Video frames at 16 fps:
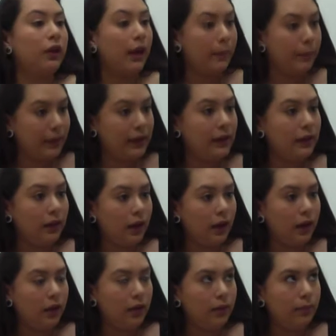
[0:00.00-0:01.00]
how many
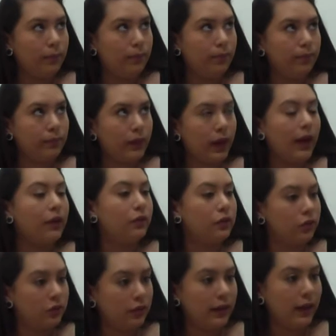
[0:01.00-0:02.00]

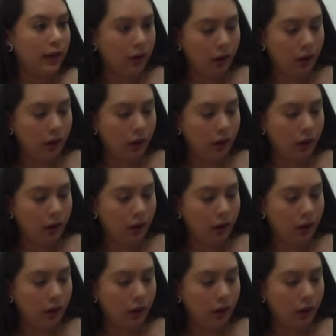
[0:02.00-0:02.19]
answers Leanne